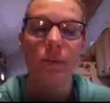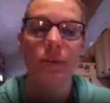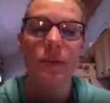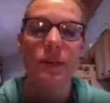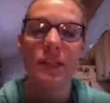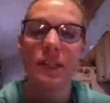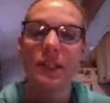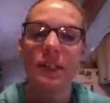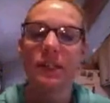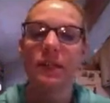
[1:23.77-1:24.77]

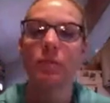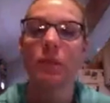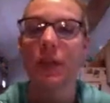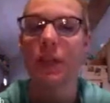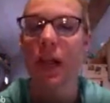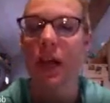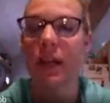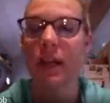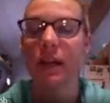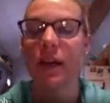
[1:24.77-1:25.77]
Diseases of blood
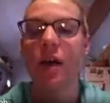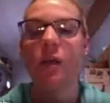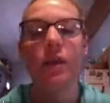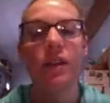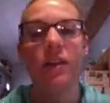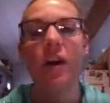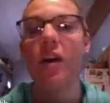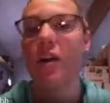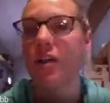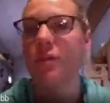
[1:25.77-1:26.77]
clotting. We've
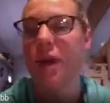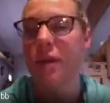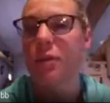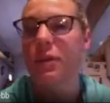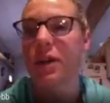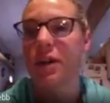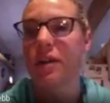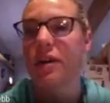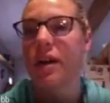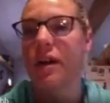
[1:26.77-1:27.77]
all probably
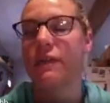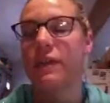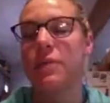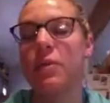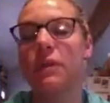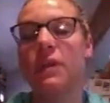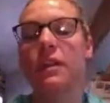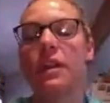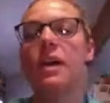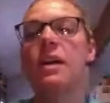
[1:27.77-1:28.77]
heard of
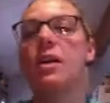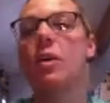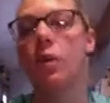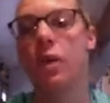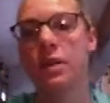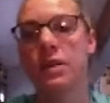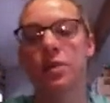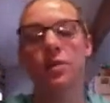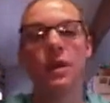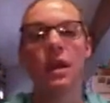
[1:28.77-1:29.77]
hemophilia or
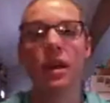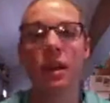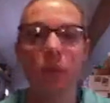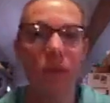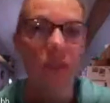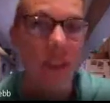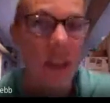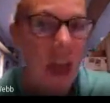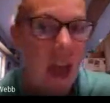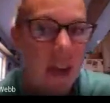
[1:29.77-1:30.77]
someone being a
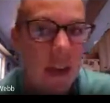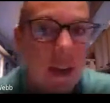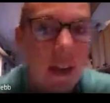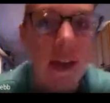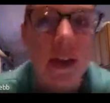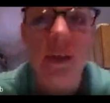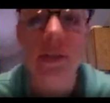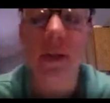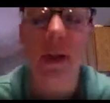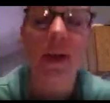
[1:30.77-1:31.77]
hemophiliac.
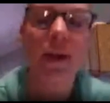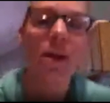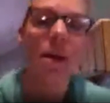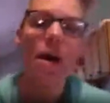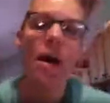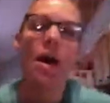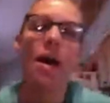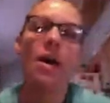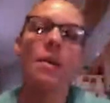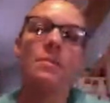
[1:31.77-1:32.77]
Okay.
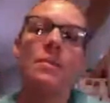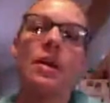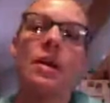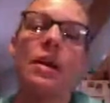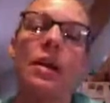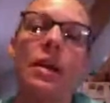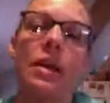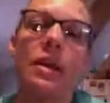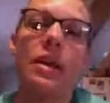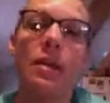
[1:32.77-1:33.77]
Um,
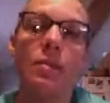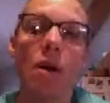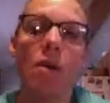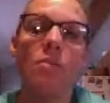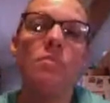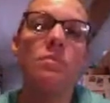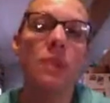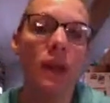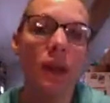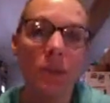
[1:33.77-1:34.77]
Hemo
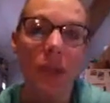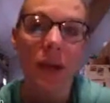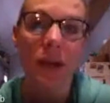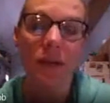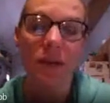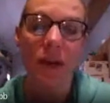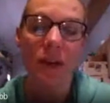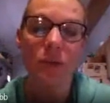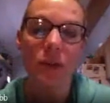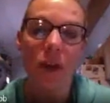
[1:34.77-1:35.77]
meaning blood,
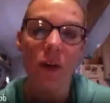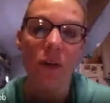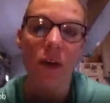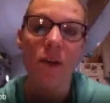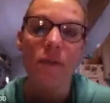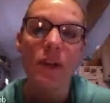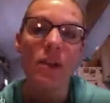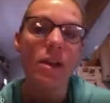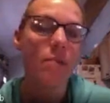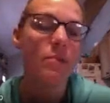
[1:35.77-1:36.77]
as we know,
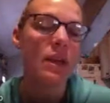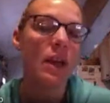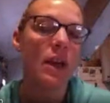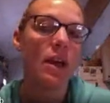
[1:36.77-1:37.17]
philia meaning